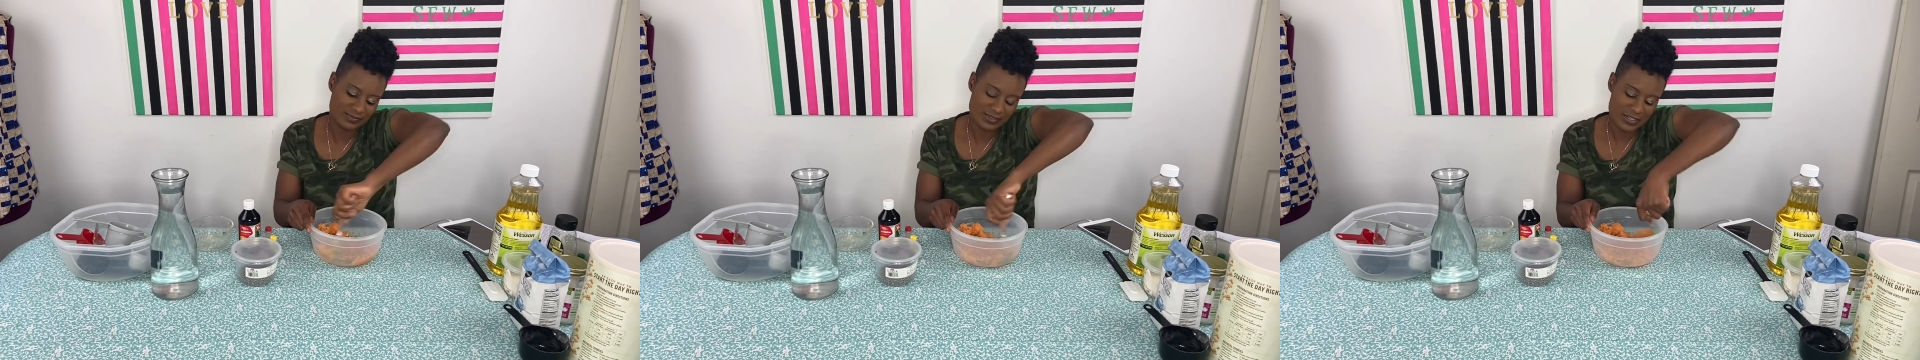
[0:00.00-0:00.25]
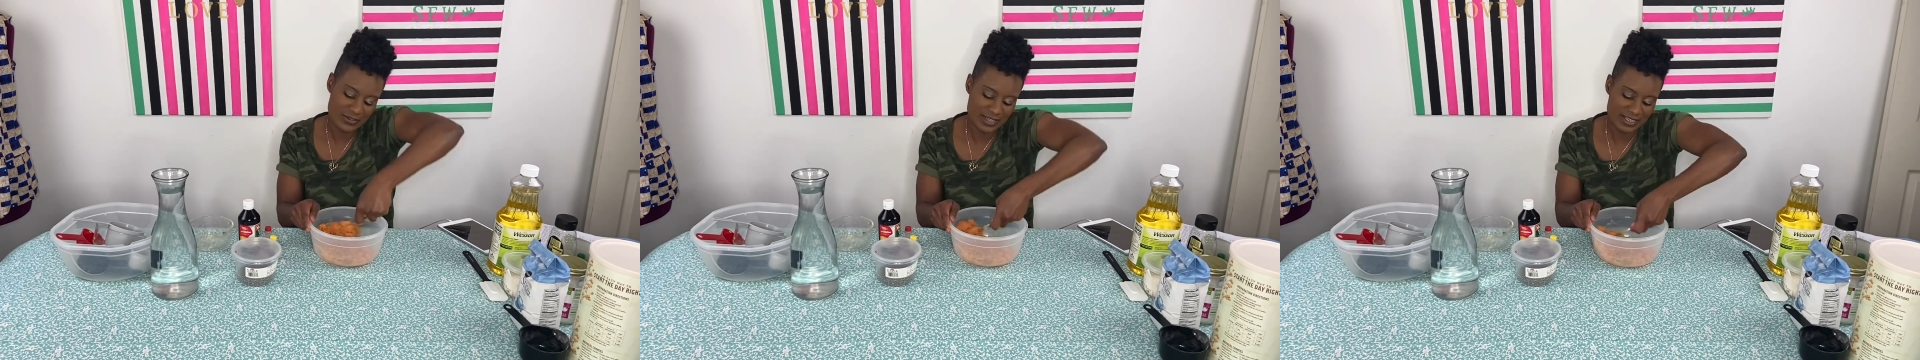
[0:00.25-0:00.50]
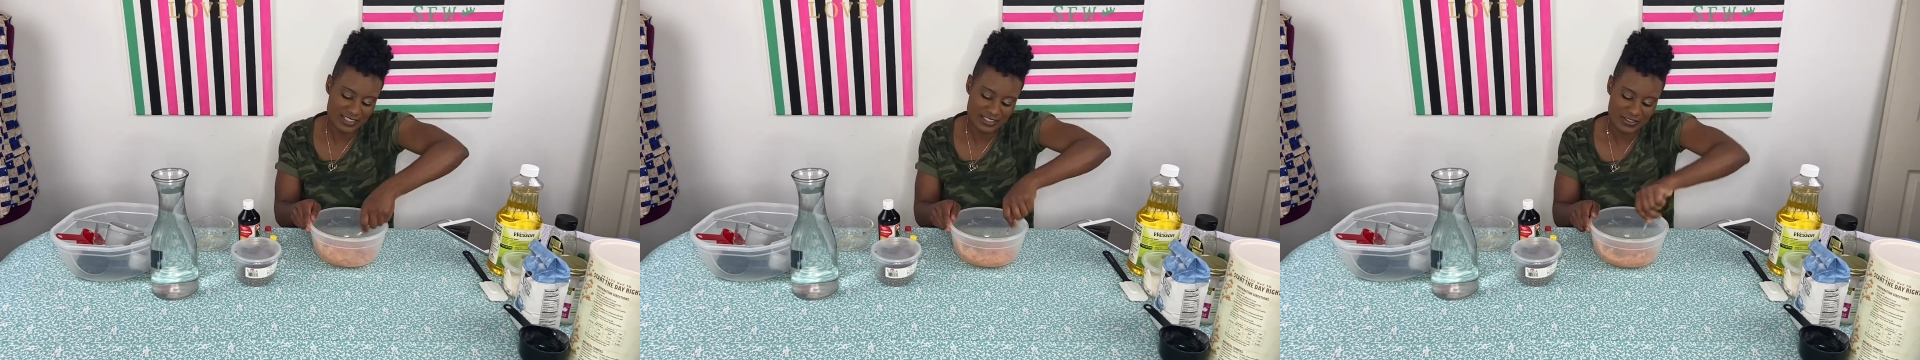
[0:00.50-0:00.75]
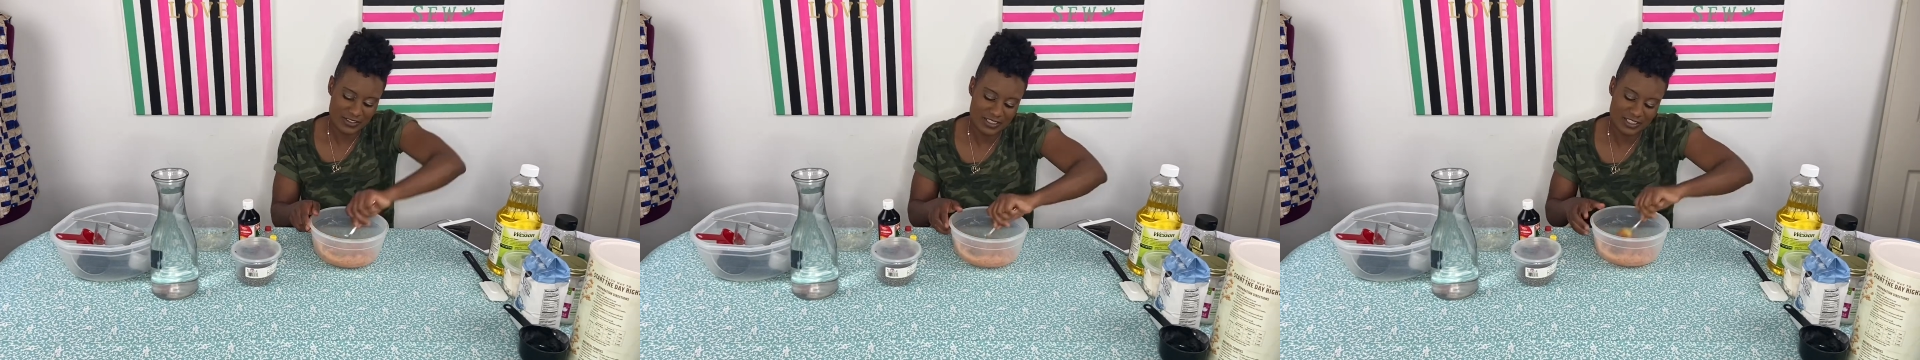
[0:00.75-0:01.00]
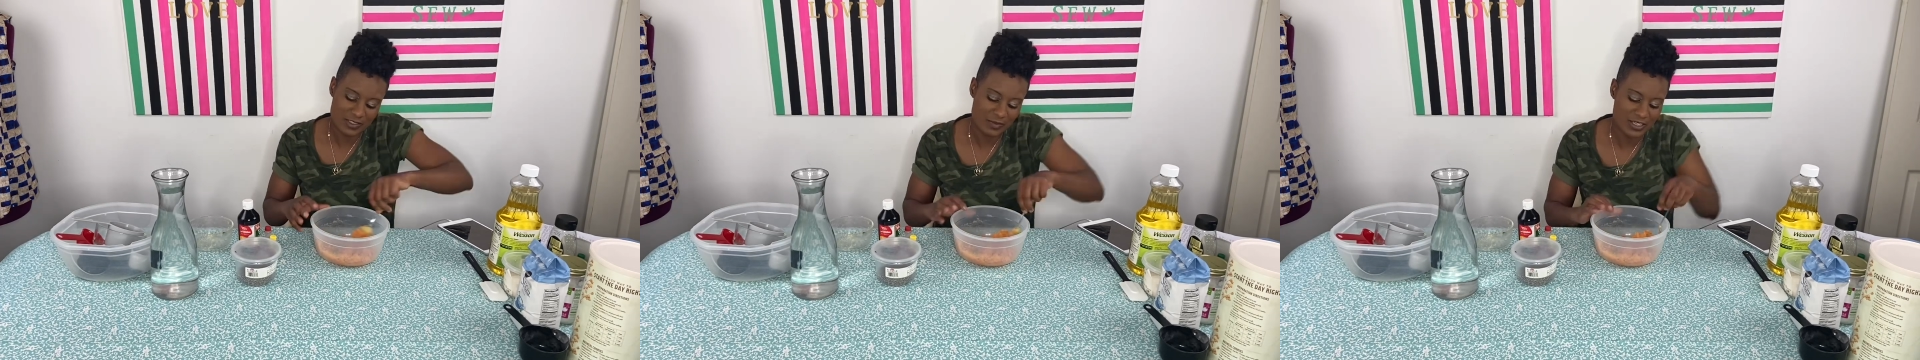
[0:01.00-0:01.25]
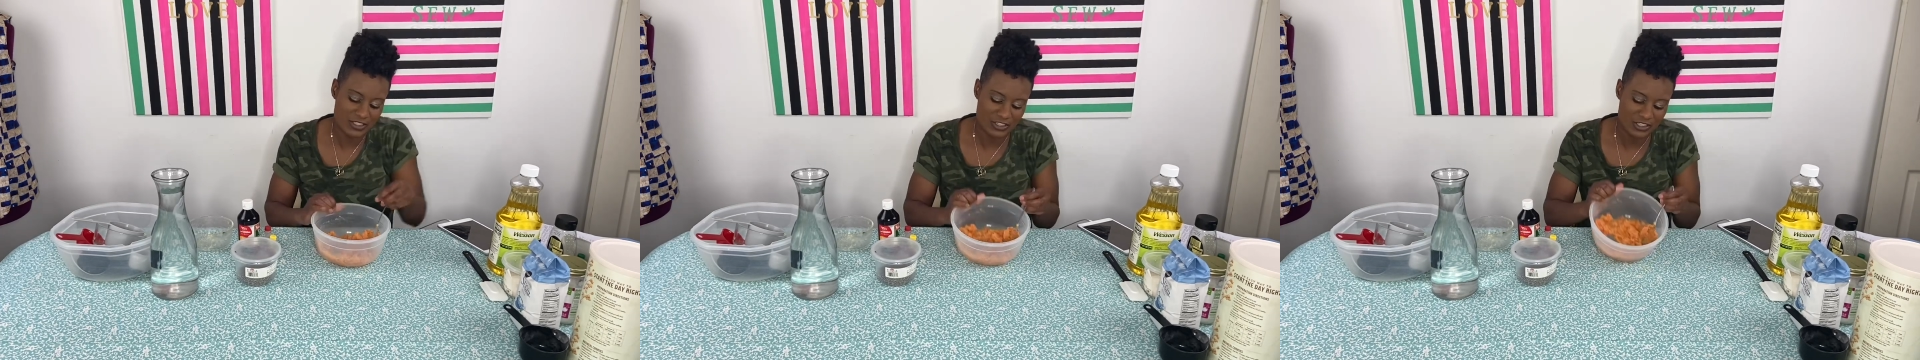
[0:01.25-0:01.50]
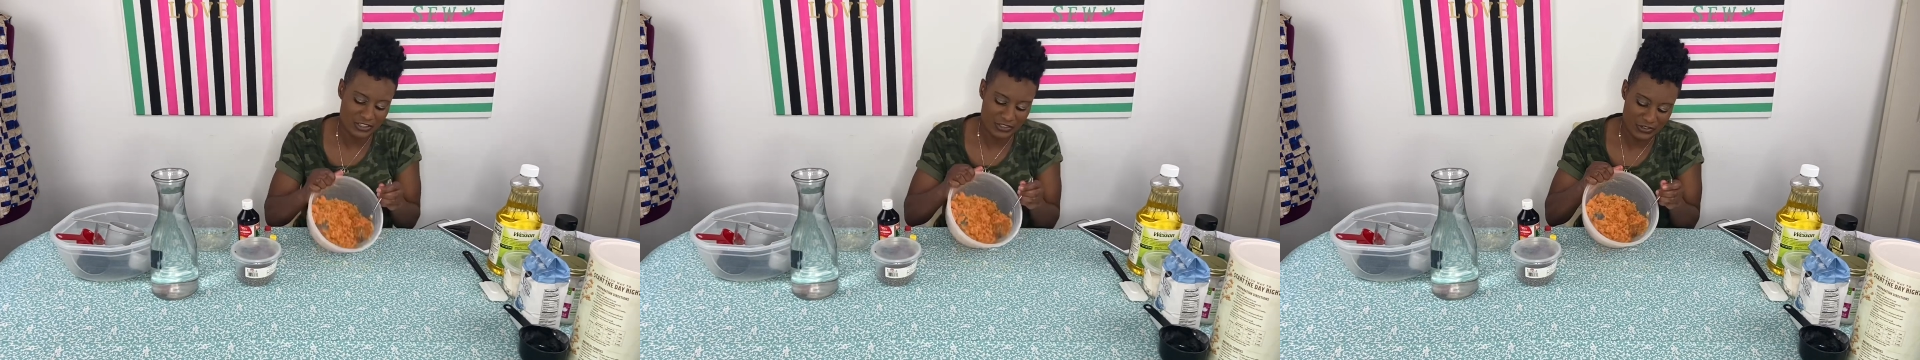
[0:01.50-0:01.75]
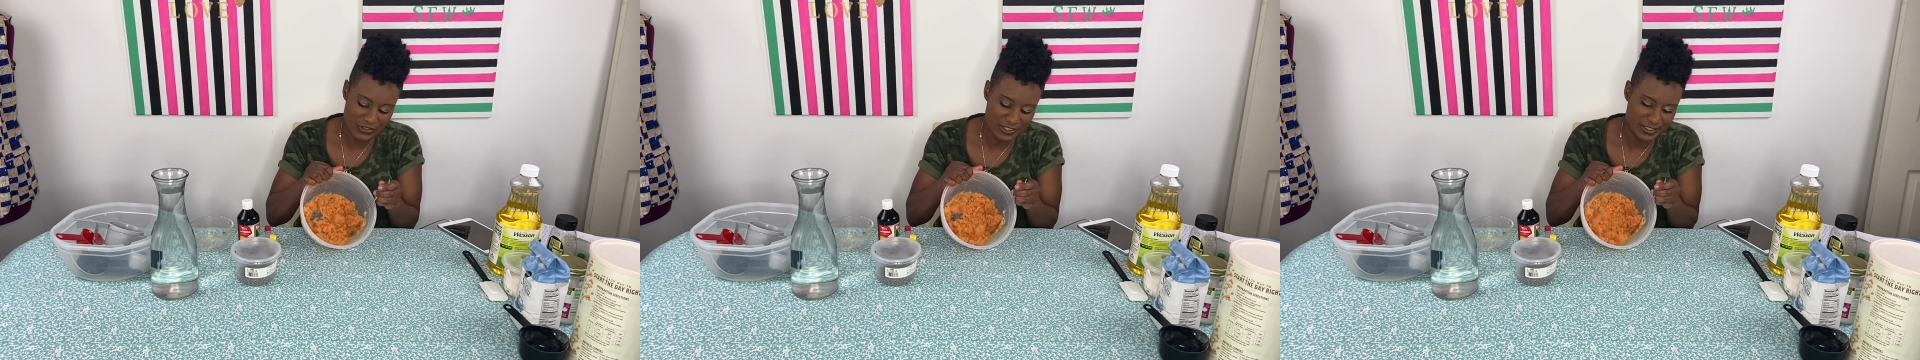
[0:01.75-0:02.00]
Okay, so this is my sugar
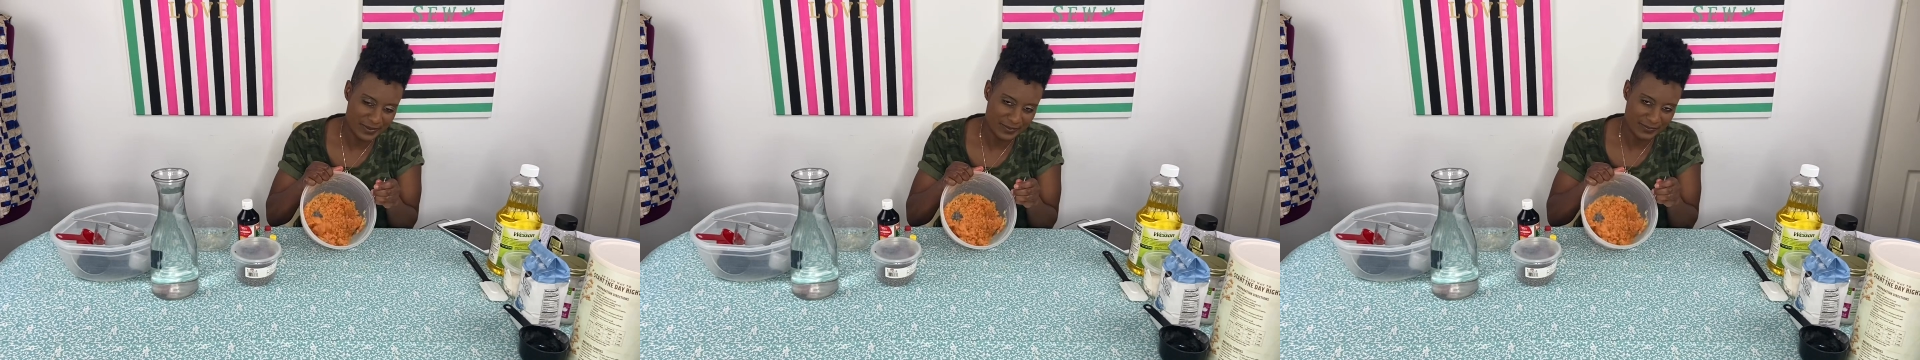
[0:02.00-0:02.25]
scrub.